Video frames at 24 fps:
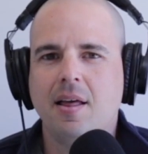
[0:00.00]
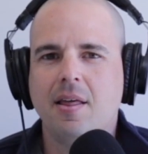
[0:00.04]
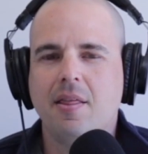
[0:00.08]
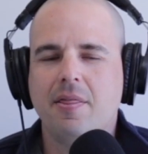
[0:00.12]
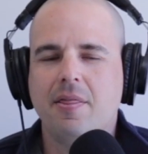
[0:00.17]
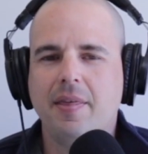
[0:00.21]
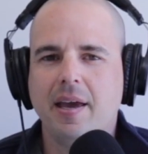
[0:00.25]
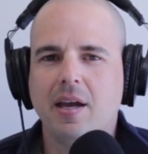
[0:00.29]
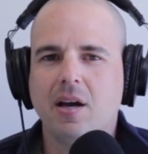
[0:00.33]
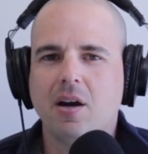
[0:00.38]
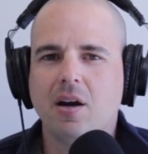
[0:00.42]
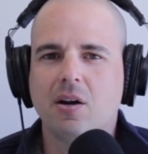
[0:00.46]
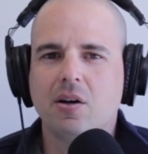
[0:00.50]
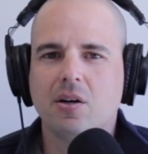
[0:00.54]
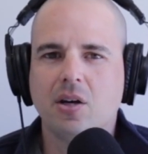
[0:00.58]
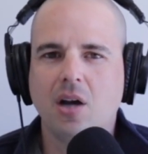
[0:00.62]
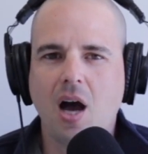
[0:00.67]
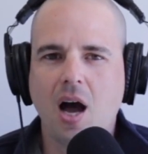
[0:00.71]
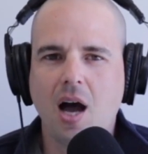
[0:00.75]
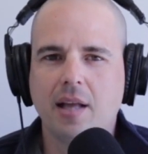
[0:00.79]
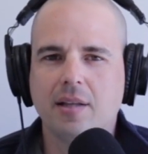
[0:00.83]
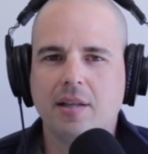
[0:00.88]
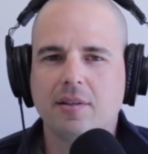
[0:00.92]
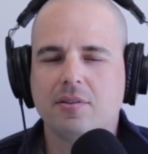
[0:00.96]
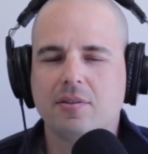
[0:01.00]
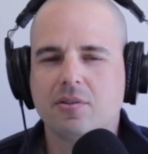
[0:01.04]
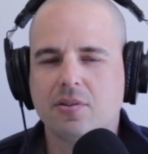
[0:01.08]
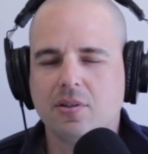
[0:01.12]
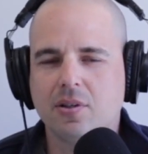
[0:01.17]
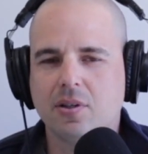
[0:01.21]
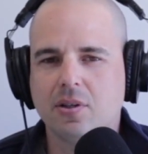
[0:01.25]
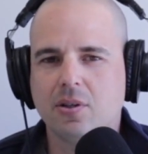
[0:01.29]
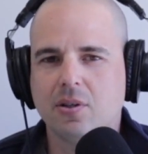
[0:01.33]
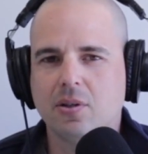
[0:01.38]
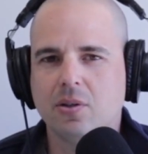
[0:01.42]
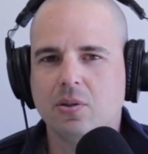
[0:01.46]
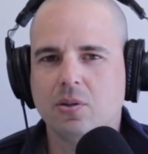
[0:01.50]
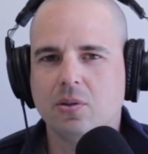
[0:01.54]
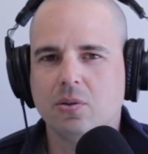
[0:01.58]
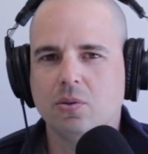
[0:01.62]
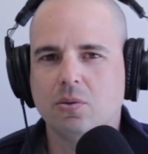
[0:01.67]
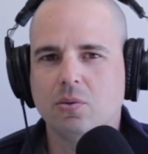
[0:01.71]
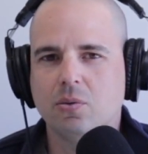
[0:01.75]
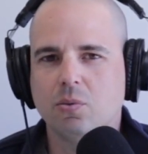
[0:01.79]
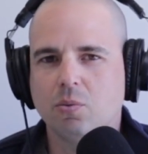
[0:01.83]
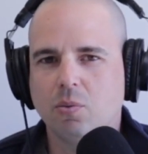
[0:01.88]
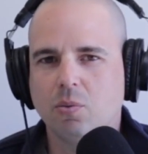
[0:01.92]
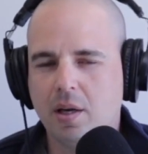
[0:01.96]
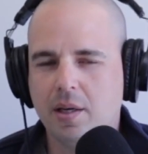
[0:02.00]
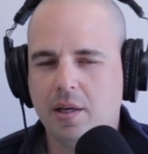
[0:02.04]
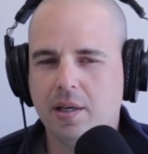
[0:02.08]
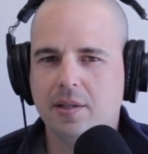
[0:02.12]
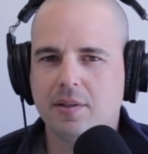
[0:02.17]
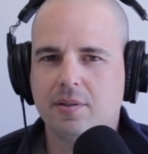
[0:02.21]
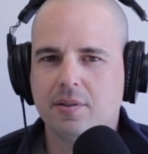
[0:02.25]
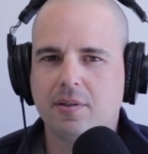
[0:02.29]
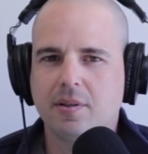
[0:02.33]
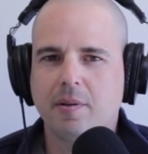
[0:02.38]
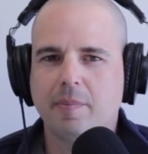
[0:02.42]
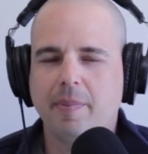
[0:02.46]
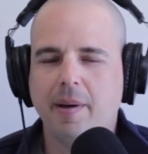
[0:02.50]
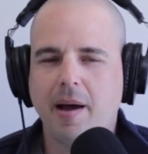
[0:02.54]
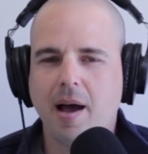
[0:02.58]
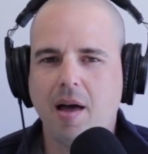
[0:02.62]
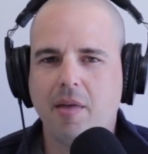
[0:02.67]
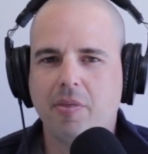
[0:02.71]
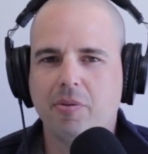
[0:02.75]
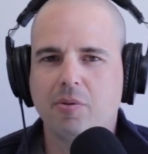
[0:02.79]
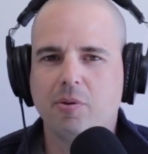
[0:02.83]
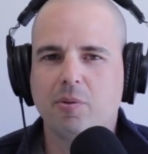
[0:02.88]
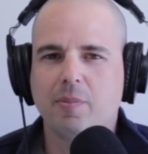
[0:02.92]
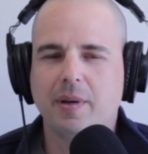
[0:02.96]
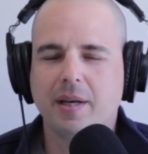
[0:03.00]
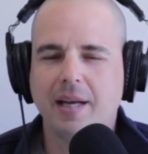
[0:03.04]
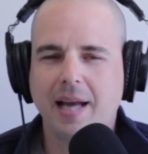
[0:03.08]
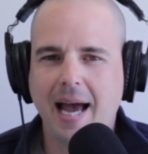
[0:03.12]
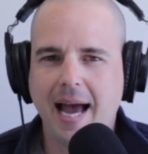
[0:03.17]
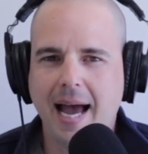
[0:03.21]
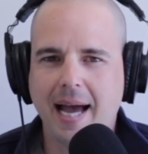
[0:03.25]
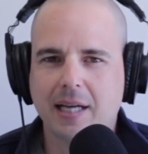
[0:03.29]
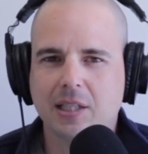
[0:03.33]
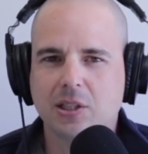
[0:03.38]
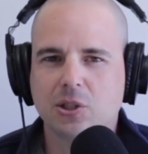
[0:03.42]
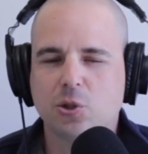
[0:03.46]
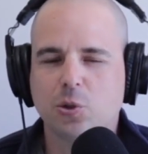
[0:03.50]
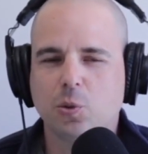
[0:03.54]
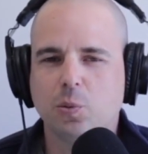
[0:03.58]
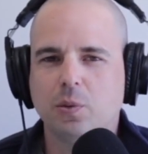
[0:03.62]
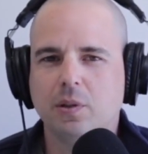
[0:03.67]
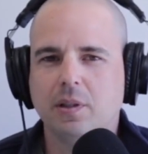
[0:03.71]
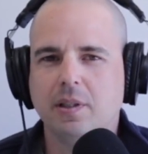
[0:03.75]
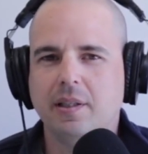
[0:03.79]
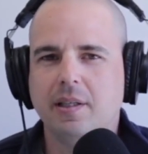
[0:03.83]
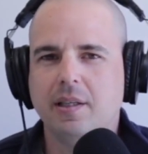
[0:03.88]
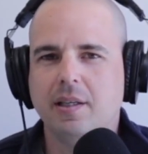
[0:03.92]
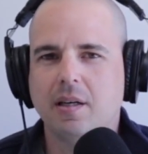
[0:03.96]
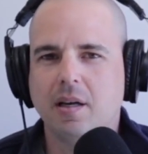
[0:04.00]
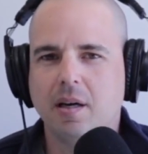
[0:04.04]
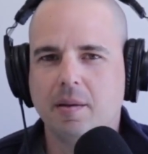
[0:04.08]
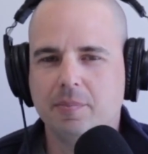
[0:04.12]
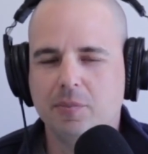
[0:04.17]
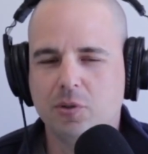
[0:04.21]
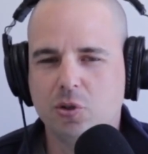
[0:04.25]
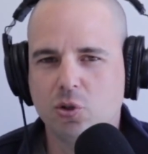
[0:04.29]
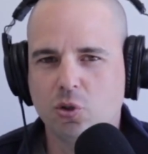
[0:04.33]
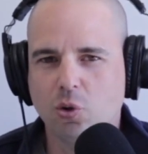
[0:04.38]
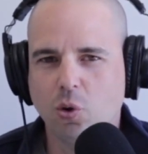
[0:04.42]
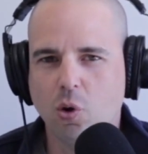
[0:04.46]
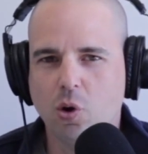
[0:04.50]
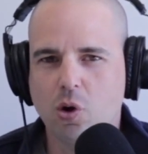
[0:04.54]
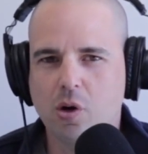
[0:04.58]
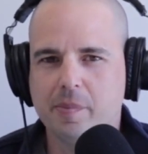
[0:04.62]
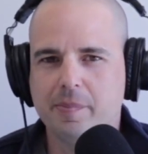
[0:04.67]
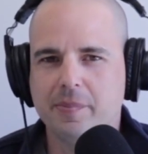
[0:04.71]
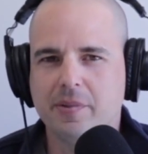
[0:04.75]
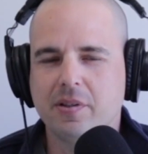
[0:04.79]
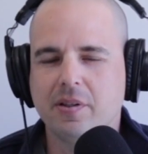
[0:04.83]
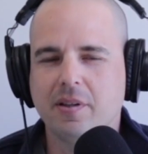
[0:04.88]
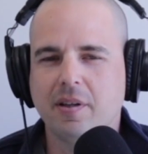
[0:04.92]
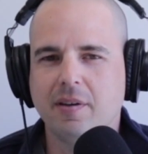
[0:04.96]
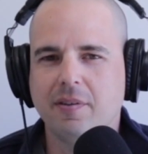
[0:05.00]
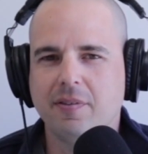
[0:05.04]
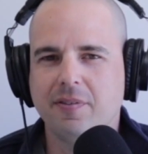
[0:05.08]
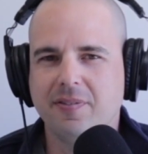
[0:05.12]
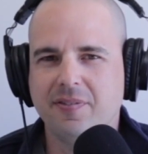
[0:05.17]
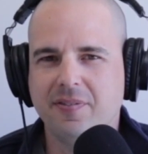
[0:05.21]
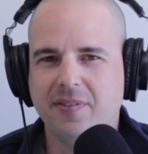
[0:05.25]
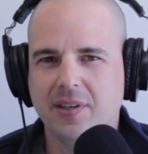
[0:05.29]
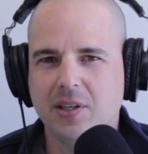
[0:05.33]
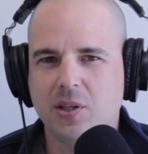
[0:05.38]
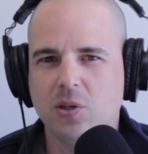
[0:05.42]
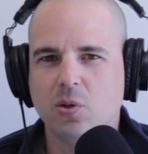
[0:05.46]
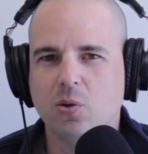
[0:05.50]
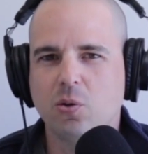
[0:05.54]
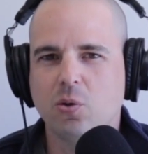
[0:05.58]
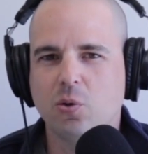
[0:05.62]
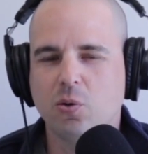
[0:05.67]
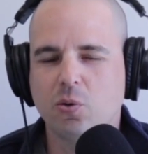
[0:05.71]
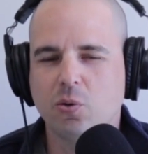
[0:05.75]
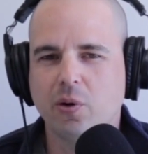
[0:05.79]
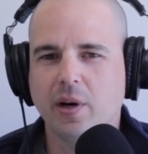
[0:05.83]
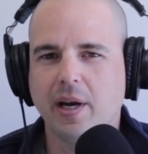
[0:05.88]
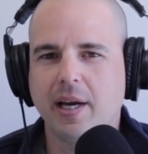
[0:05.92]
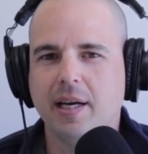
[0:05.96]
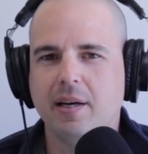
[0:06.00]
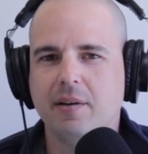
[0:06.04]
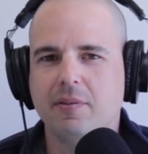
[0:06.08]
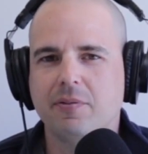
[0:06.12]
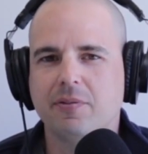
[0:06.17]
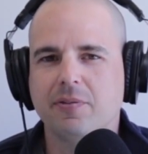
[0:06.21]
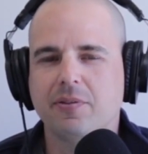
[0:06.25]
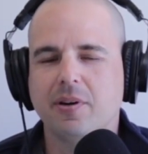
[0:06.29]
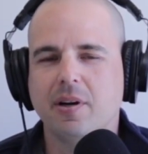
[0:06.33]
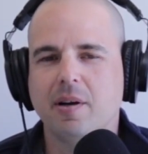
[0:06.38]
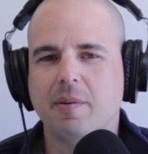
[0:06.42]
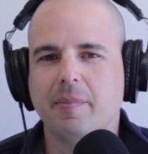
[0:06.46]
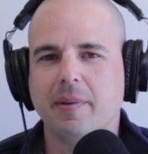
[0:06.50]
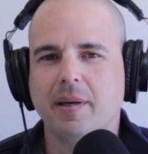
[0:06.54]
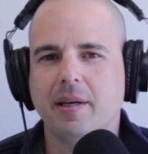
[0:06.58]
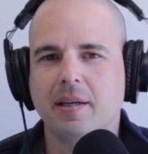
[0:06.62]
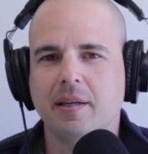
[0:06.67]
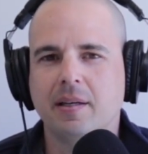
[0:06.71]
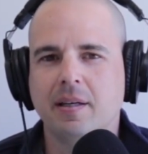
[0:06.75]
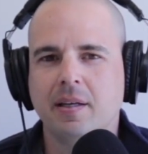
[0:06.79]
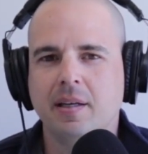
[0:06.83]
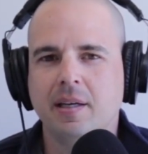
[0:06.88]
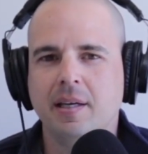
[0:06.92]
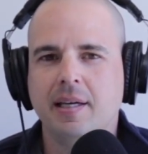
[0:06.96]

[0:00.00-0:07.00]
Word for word: they are not still running to the bathroom. It actually absorbs, they feel great from it.